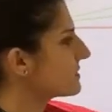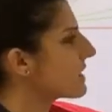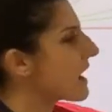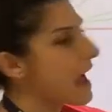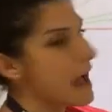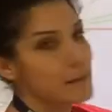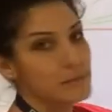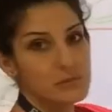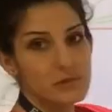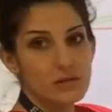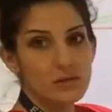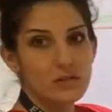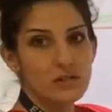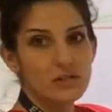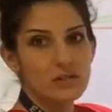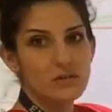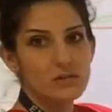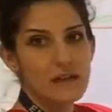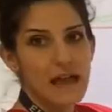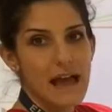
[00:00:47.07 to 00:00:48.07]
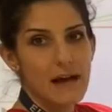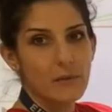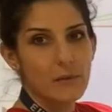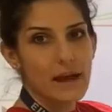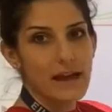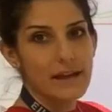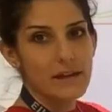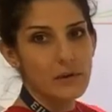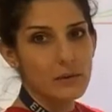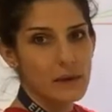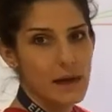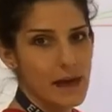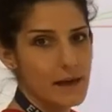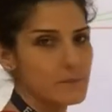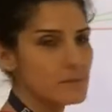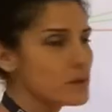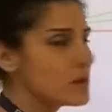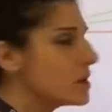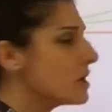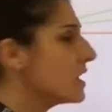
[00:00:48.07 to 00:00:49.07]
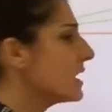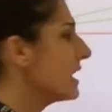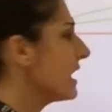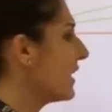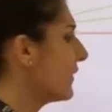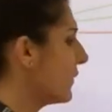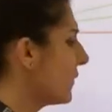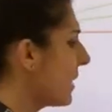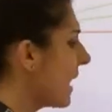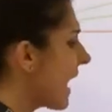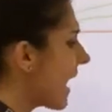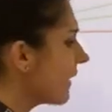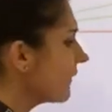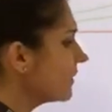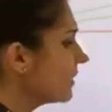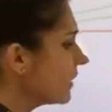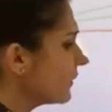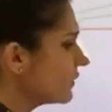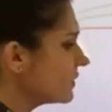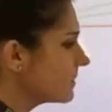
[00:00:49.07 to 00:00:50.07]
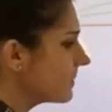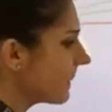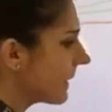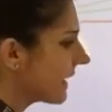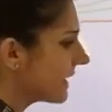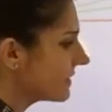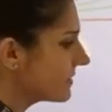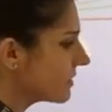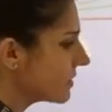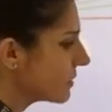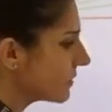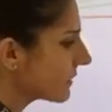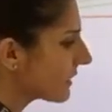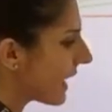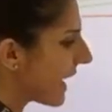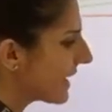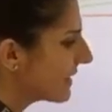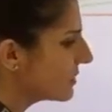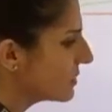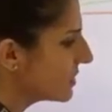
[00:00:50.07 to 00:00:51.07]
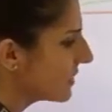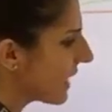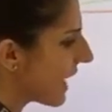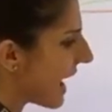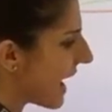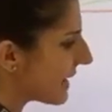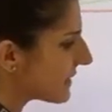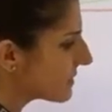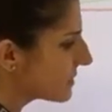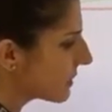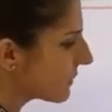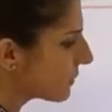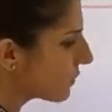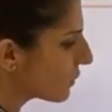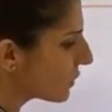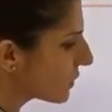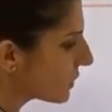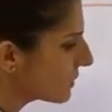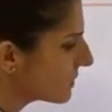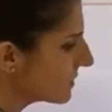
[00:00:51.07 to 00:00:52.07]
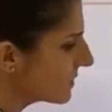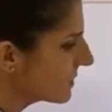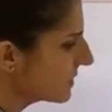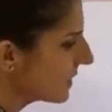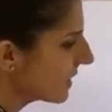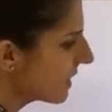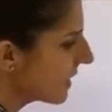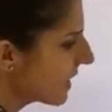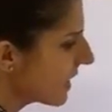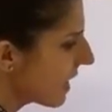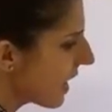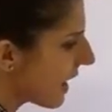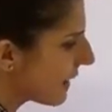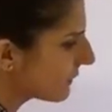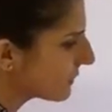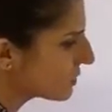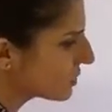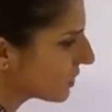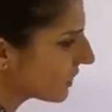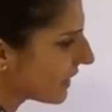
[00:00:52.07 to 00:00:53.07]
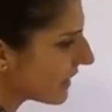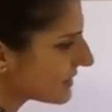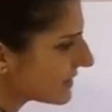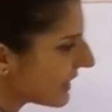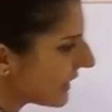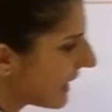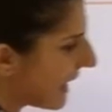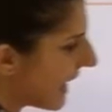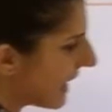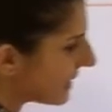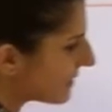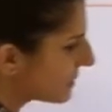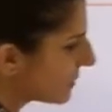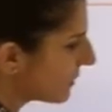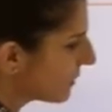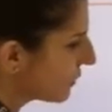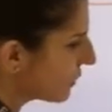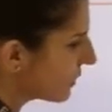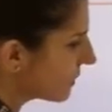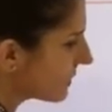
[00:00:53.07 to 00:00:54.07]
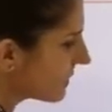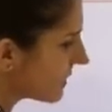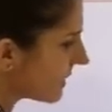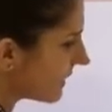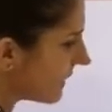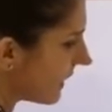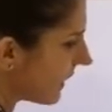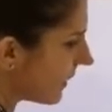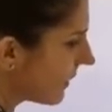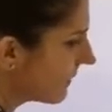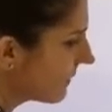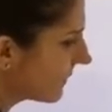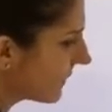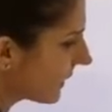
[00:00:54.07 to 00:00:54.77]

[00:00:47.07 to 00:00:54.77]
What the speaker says: stopped. You could do that way, okay? If you have enough space and you'd like to add some roots, I will show you guys how to add some roots in there,